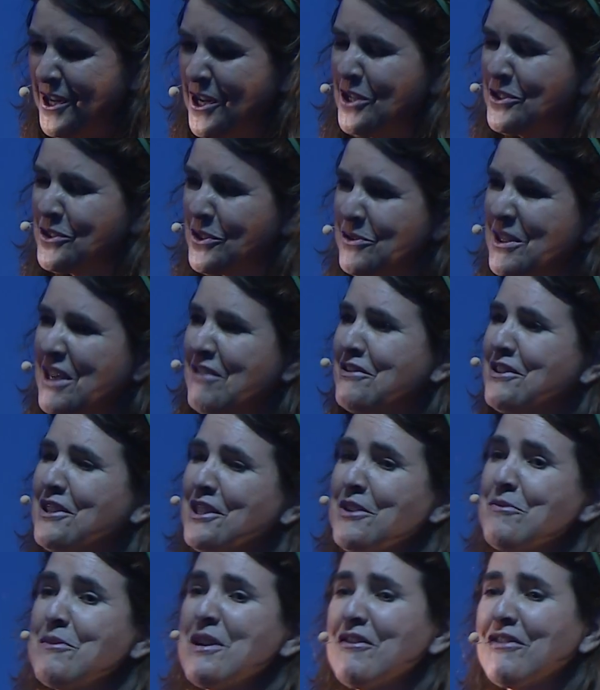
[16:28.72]
So
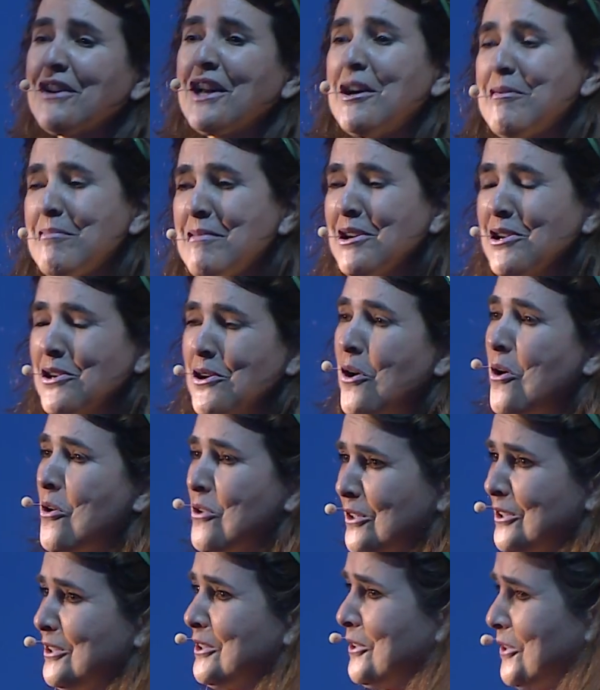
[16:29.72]
definitely we have come a
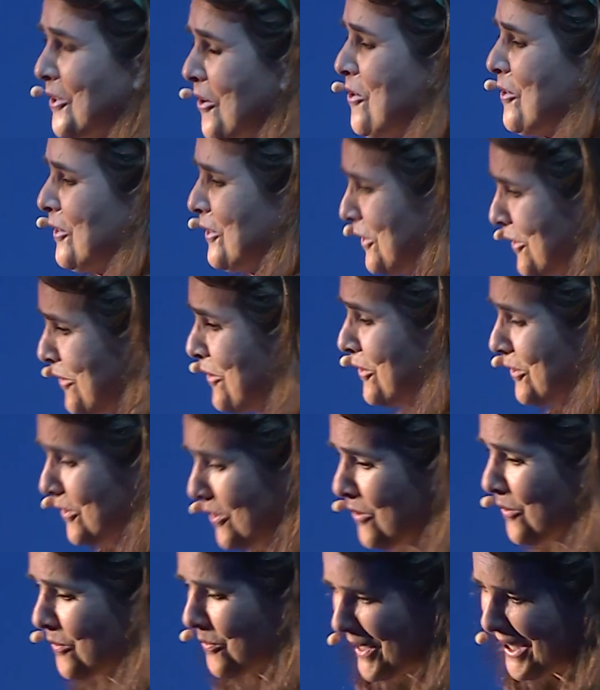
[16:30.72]
long, long, long,
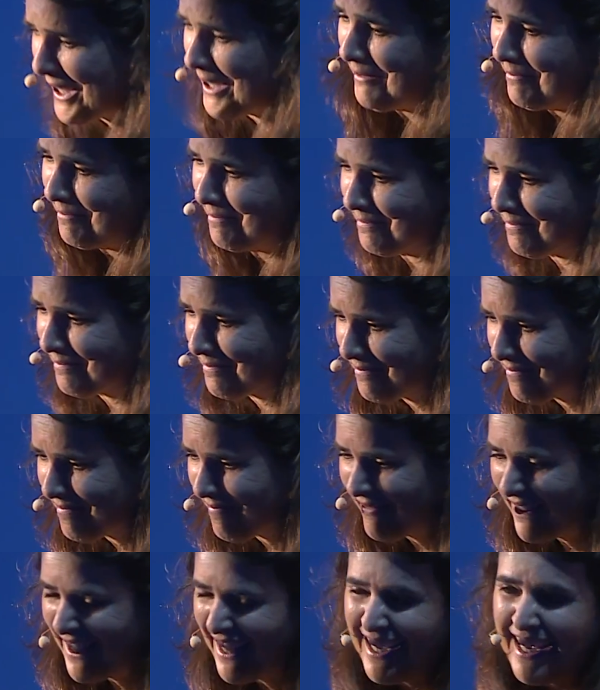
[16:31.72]
long way.
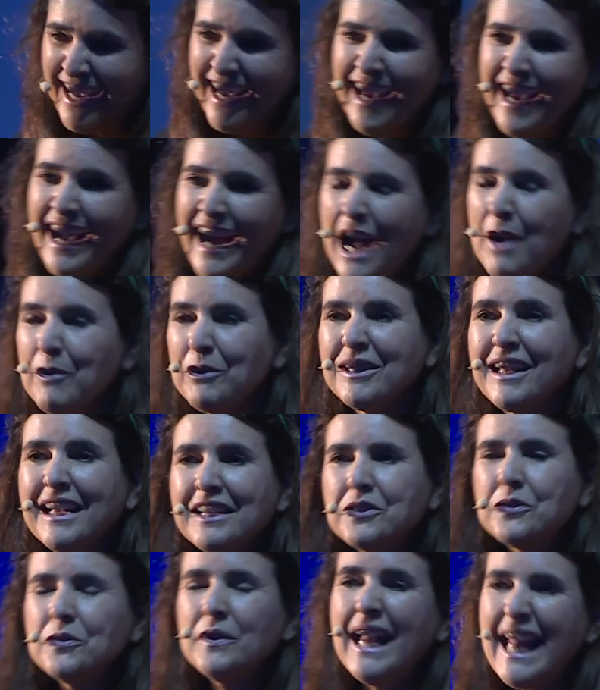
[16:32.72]
I would like
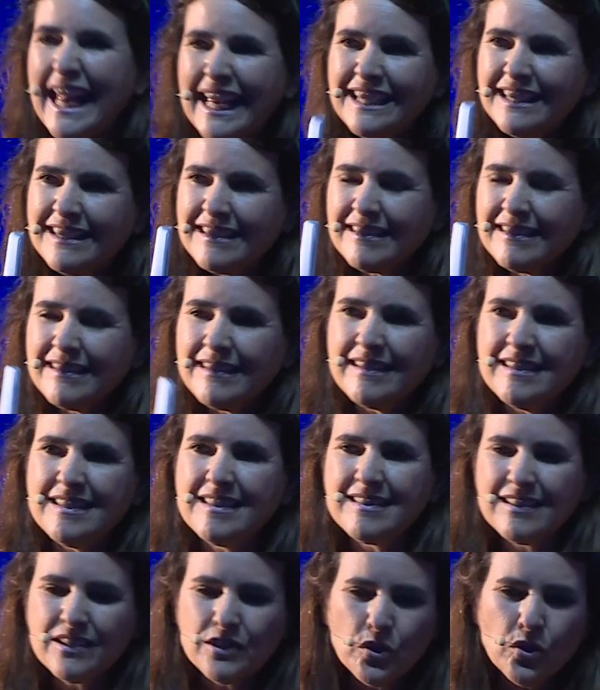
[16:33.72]
to end
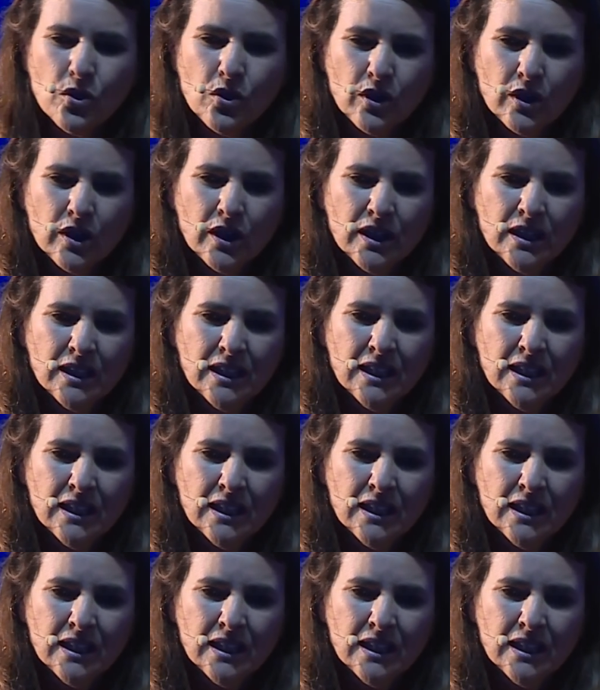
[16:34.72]
this talk